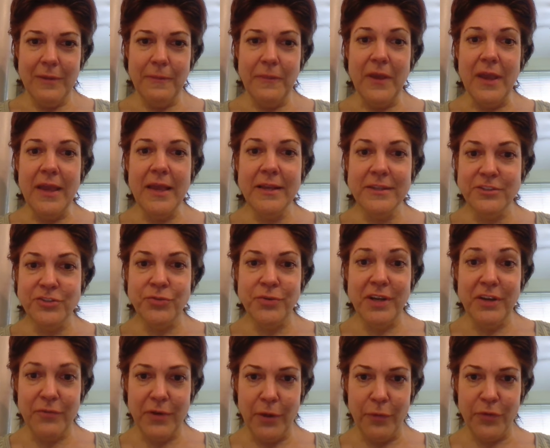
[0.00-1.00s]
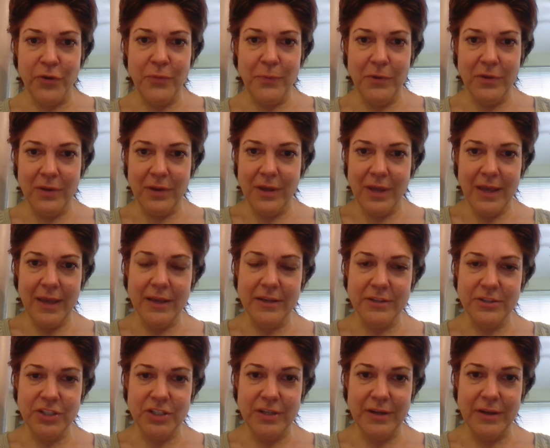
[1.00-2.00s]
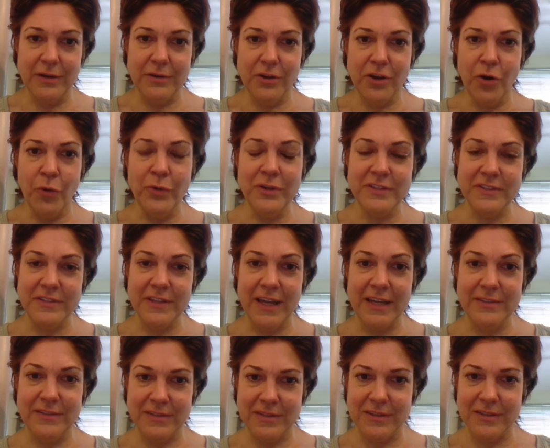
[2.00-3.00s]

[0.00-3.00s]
the history of health communication coincides